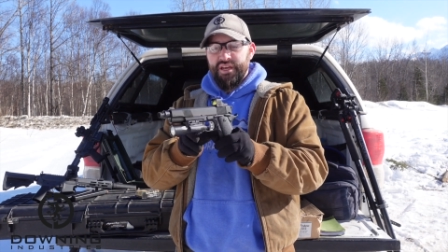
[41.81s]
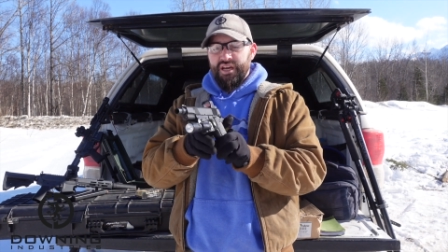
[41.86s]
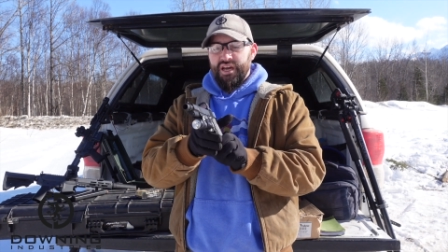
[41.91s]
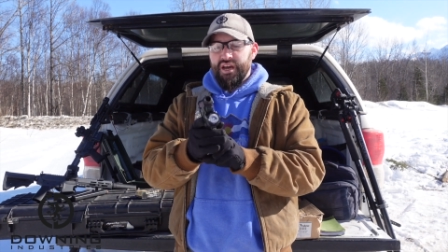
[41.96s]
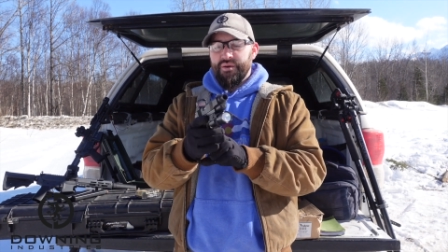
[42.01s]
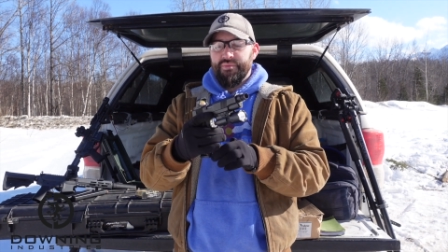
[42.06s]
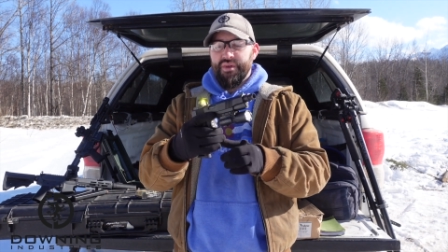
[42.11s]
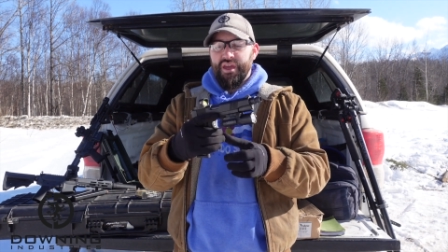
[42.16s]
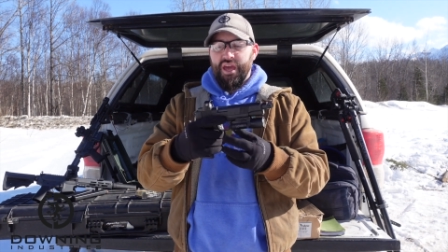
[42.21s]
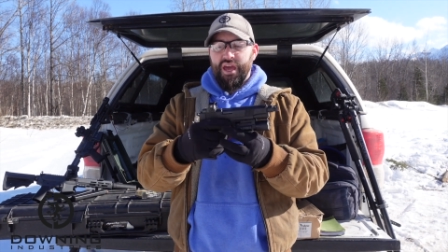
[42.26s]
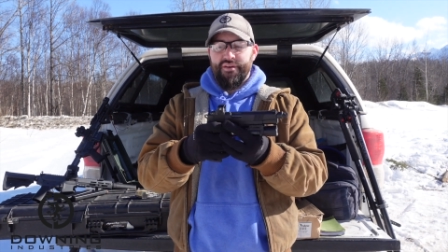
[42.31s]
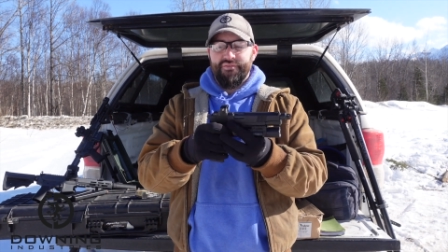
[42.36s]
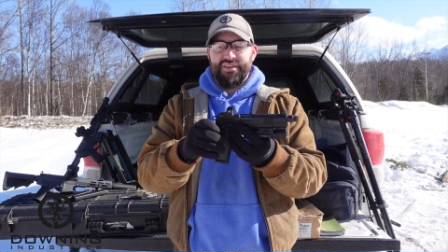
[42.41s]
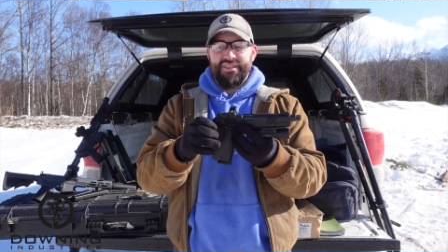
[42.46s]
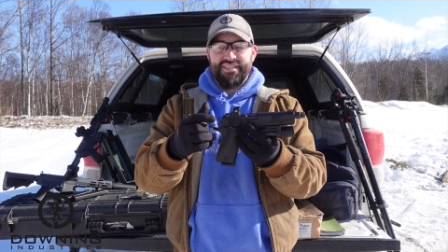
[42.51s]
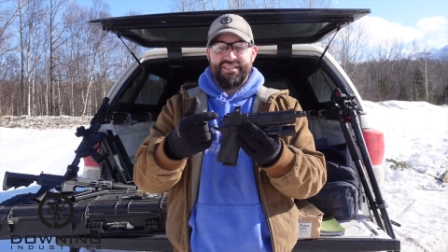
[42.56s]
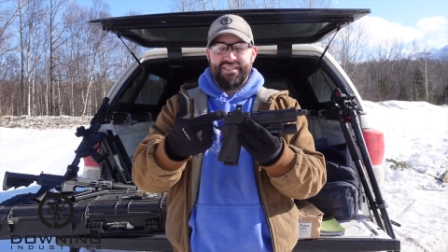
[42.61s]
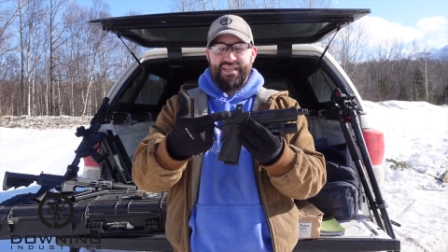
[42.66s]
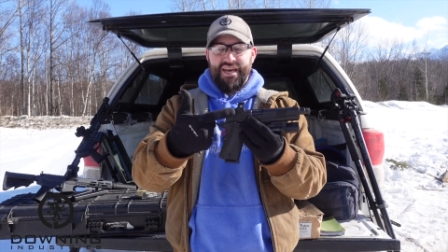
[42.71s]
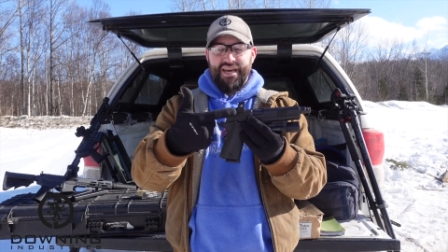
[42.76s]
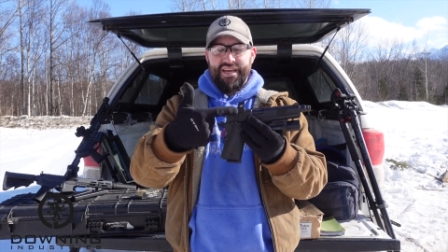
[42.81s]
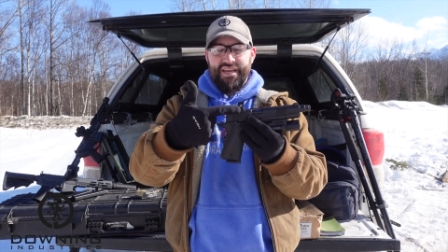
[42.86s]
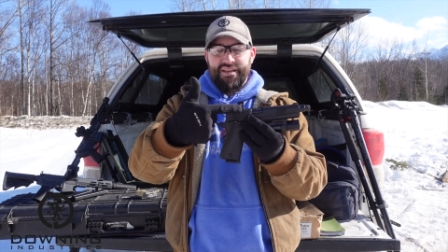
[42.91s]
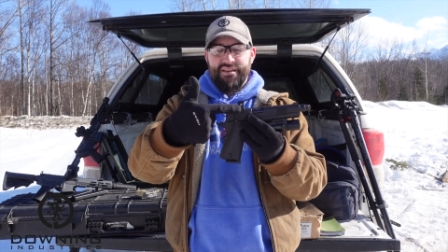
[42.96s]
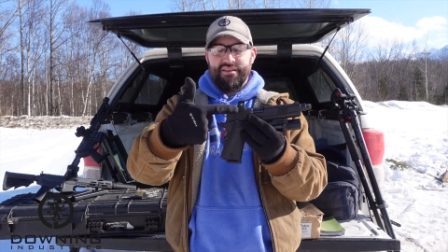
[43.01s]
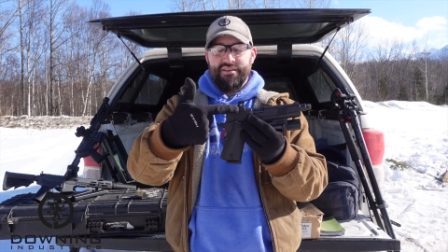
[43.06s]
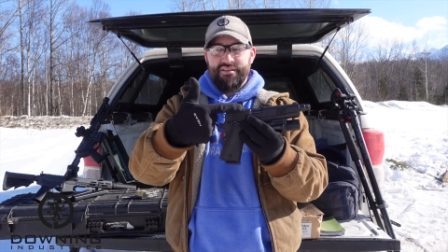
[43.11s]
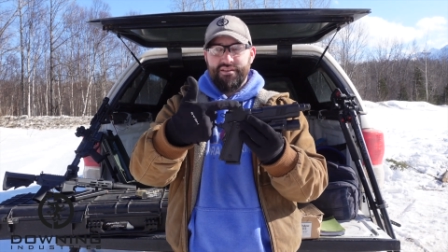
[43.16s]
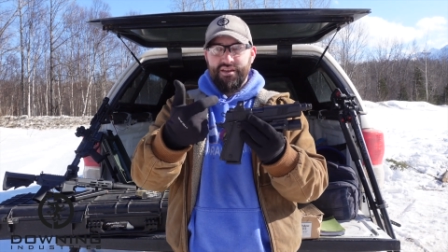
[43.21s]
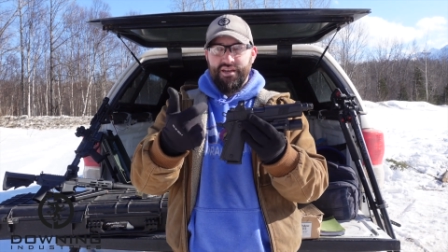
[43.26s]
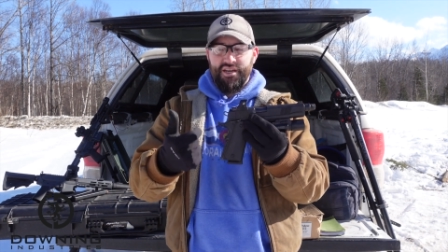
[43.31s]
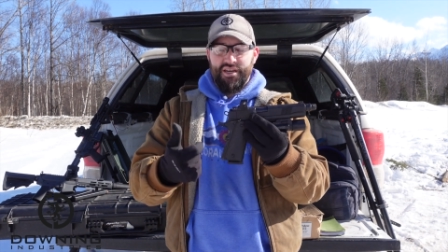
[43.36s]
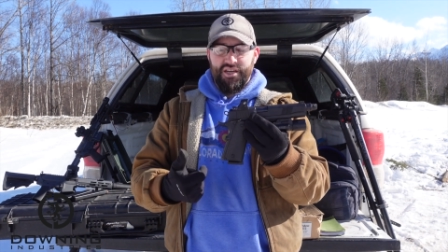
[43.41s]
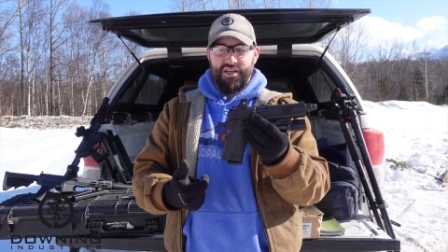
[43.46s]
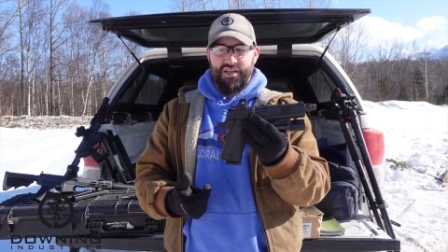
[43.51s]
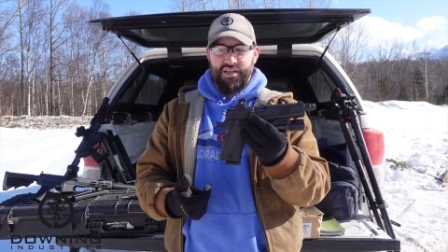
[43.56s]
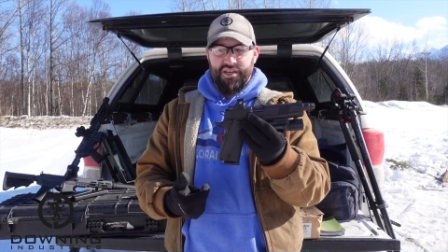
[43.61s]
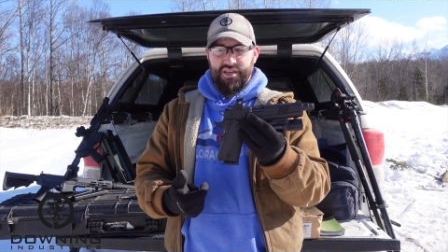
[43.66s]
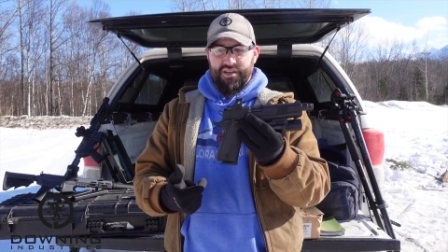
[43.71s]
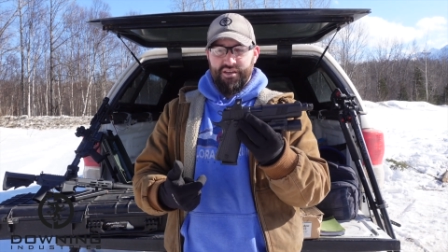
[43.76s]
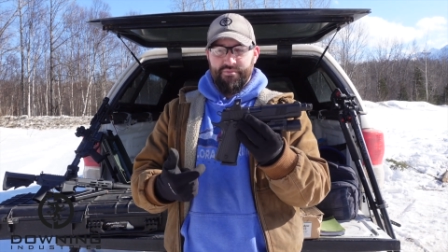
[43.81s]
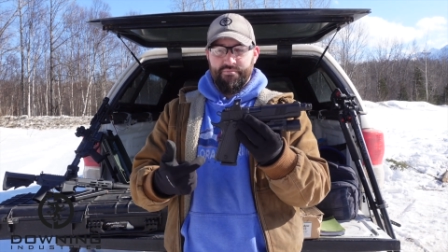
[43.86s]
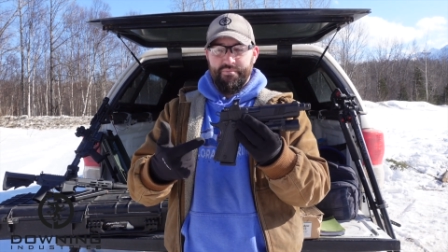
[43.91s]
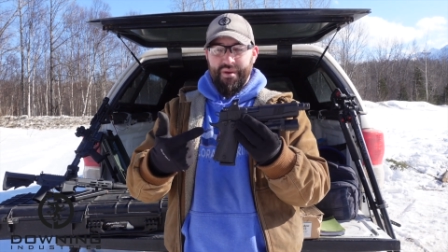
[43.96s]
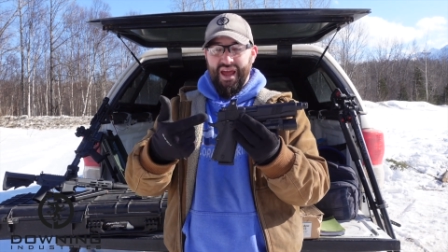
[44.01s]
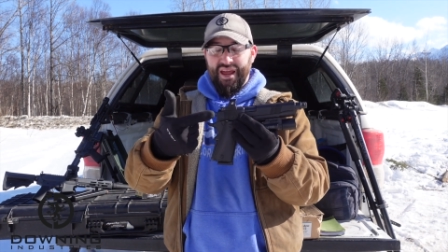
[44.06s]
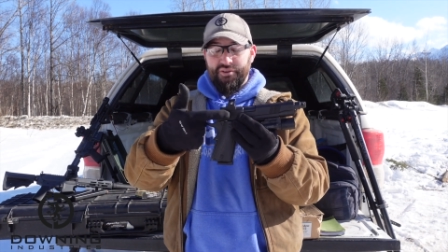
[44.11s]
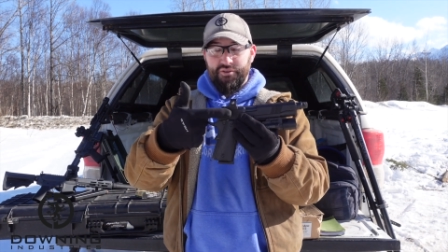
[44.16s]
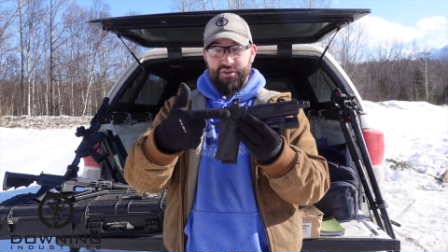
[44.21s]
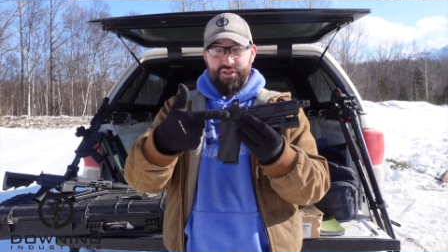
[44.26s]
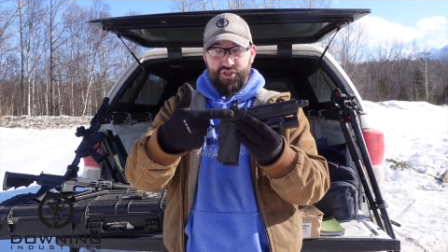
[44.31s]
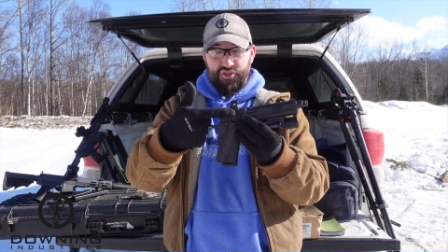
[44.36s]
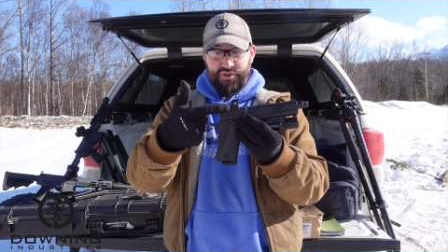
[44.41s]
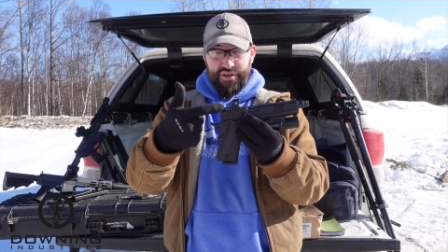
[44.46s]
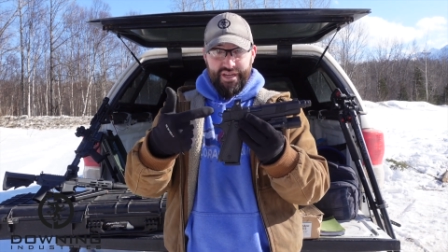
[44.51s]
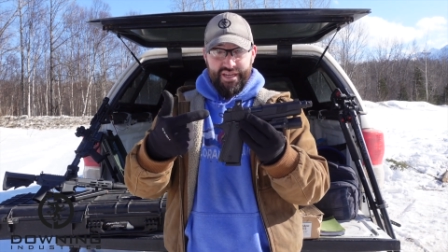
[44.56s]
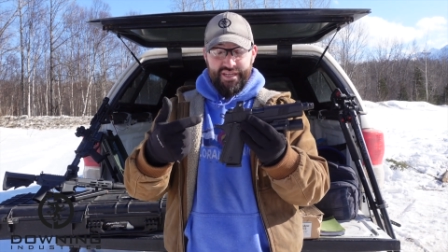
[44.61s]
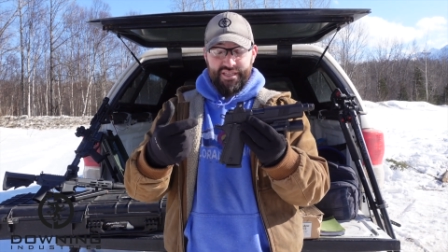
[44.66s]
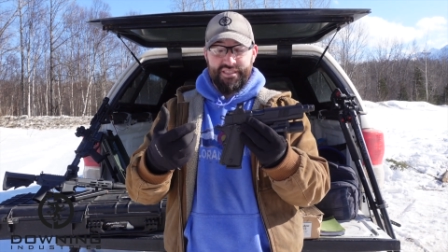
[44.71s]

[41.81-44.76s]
Um, they have a side uh, battery tray.